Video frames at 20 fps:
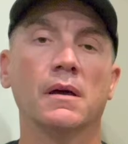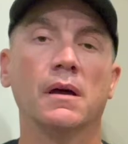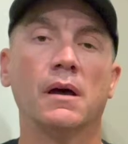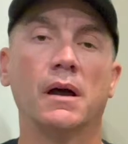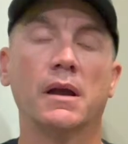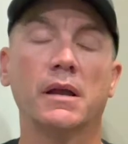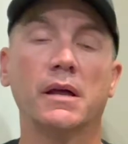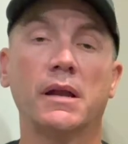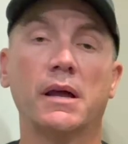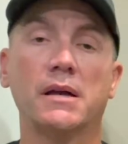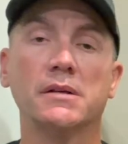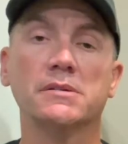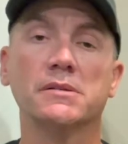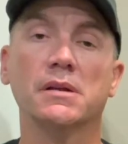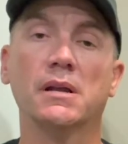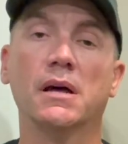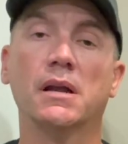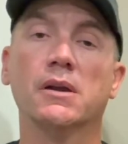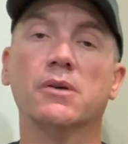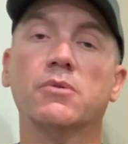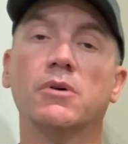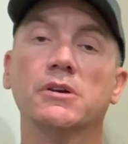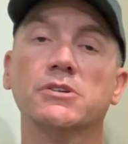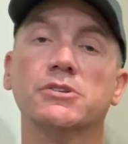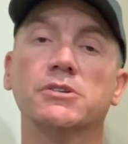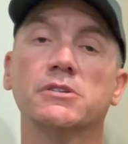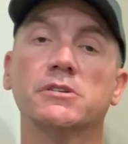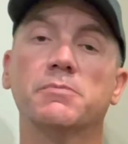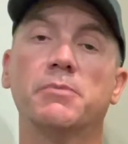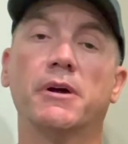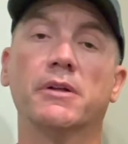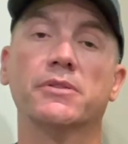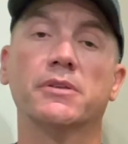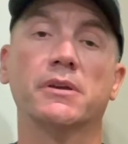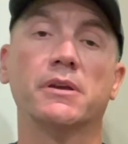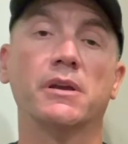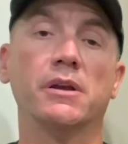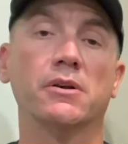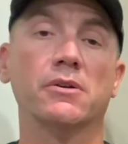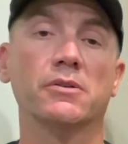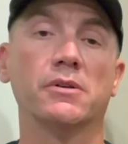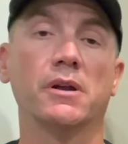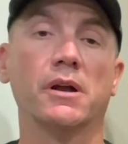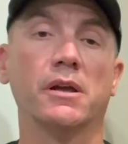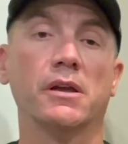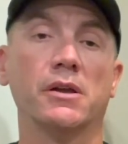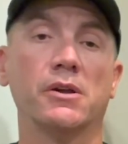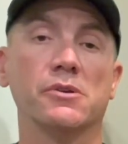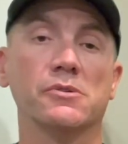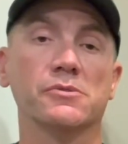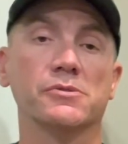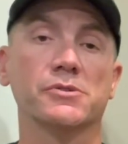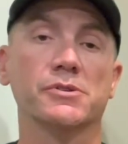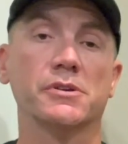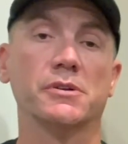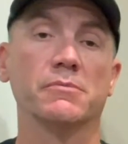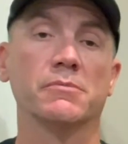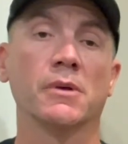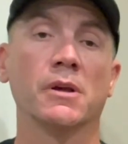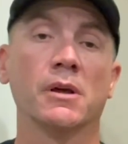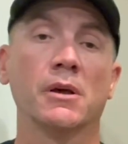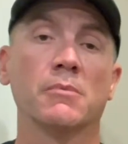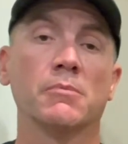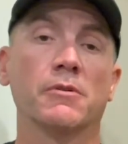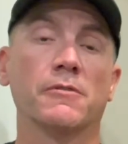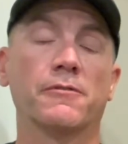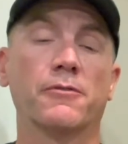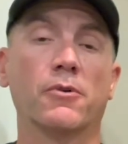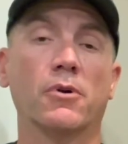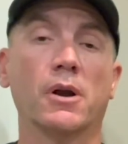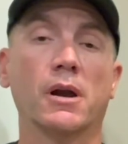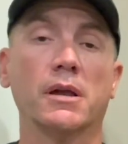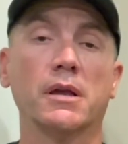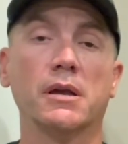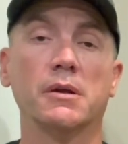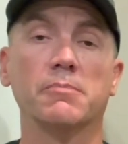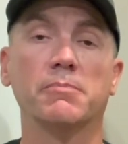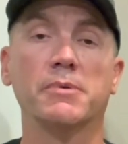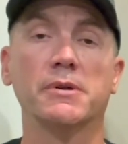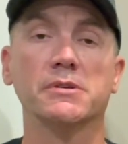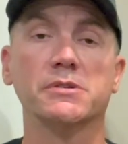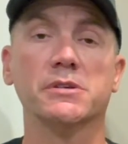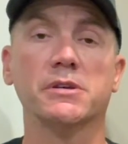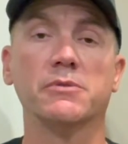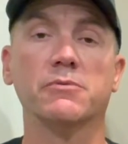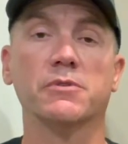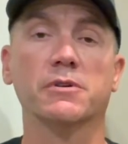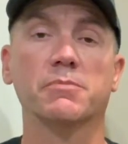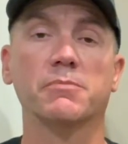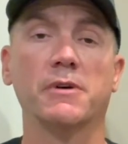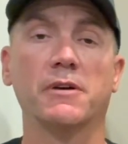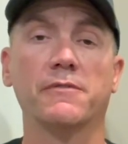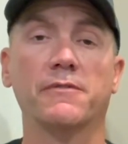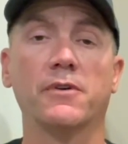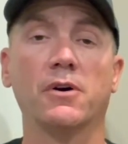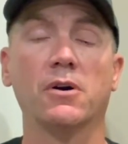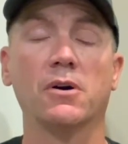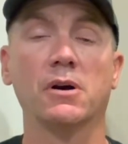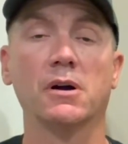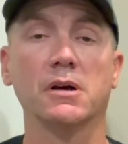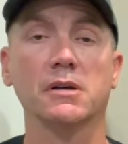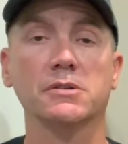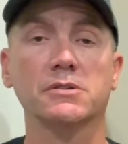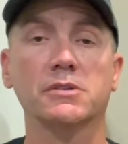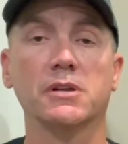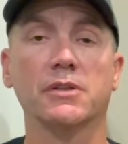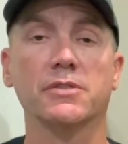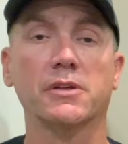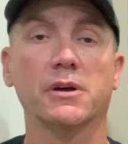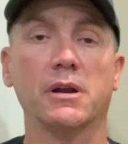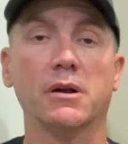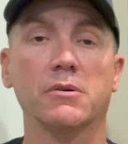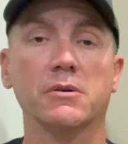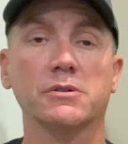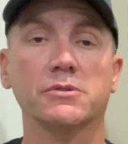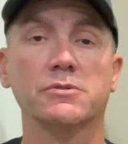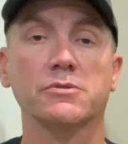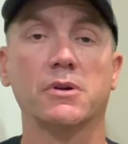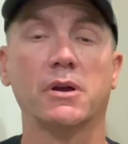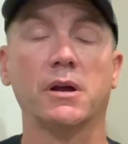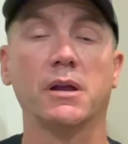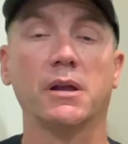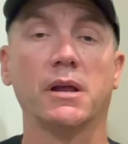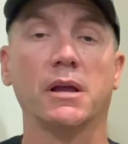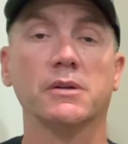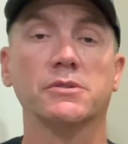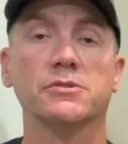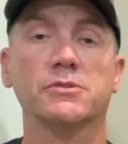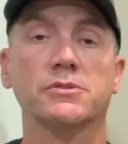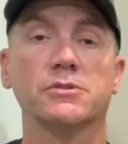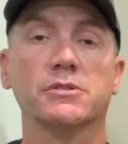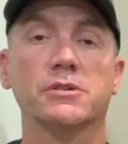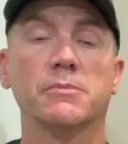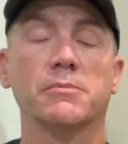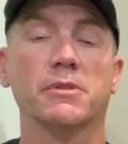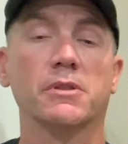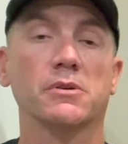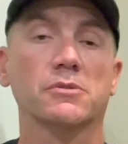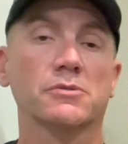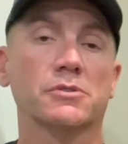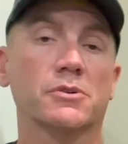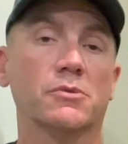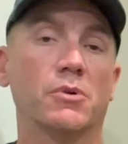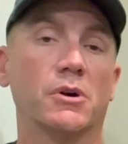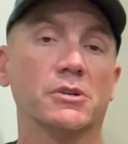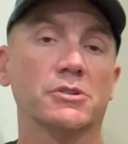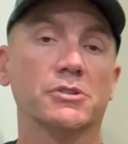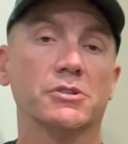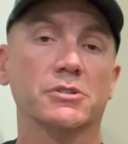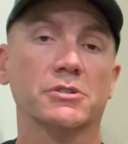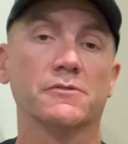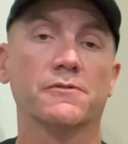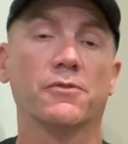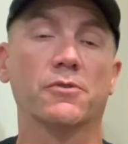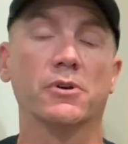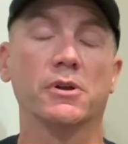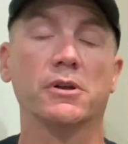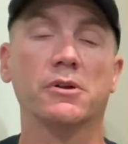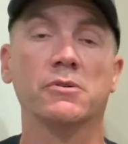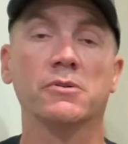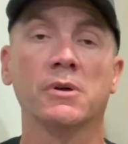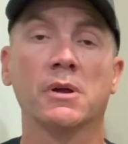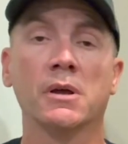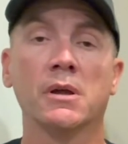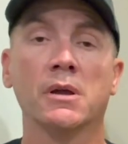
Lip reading: I get asked a lot of questions about the gear that I use, and before I get busy with my fall hunts, I thought I would try and answer some of those questions for you.